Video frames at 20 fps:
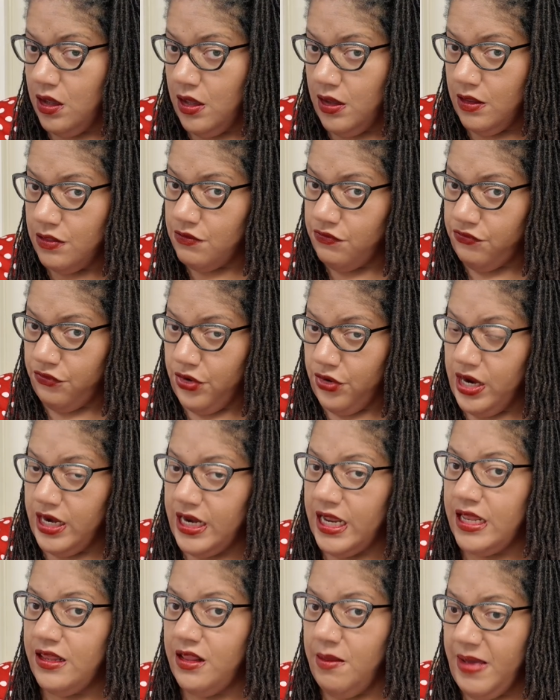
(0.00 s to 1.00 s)
the
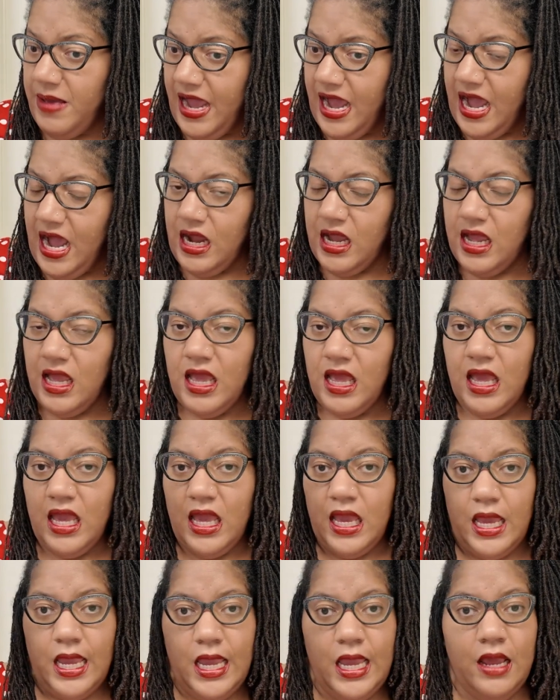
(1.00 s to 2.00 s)
front and the back.
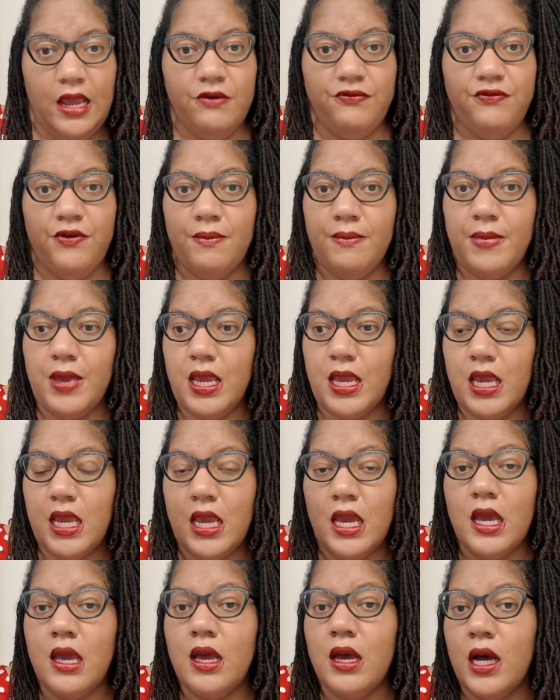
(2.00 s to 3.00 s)
And for
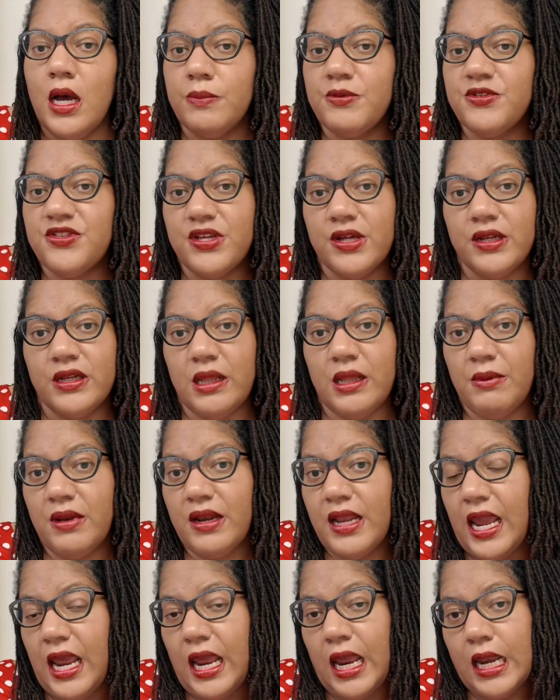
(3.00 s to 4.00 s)
me, it helps to
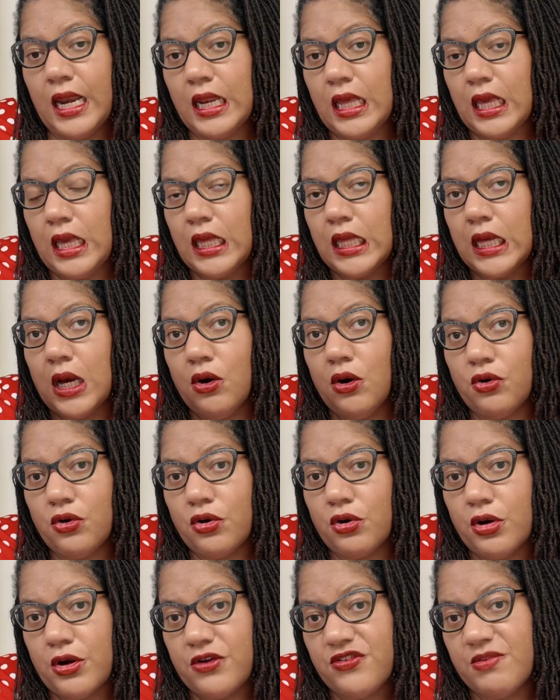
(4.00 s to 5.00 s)
eliminate any
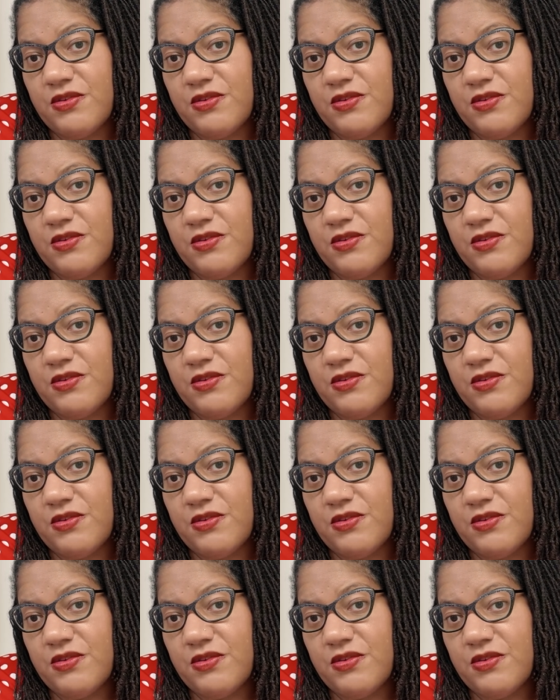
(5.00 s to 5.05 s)
odor or